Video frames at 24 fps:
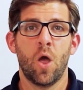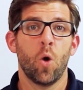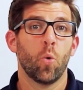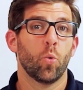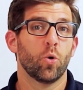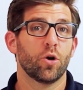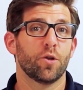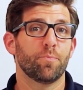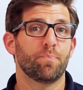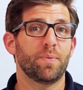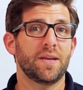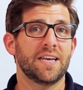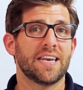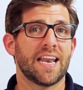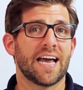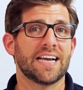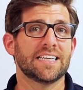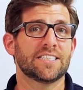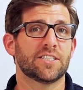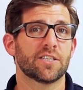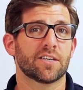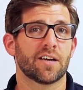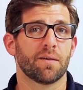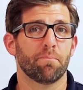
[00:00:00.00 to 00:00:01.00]
Wouldn't it be
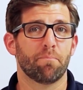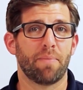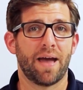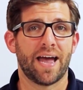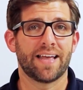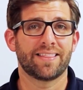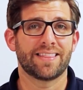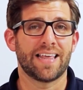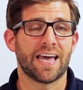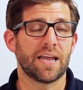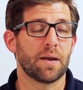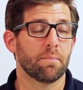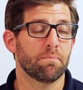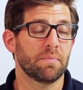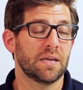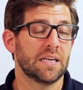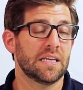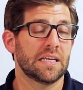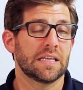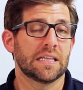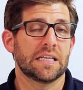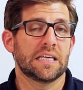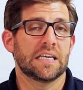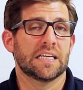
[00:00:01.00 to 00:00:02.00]
nice to combat that
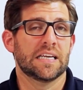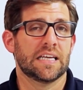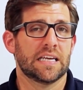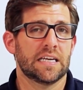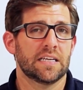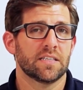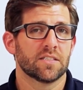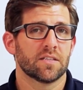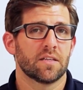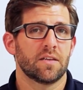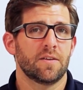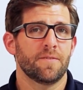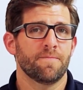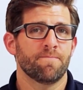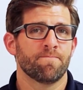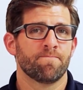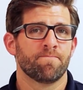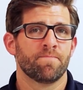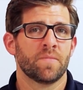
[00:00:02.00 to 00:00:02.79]
immediately and easily?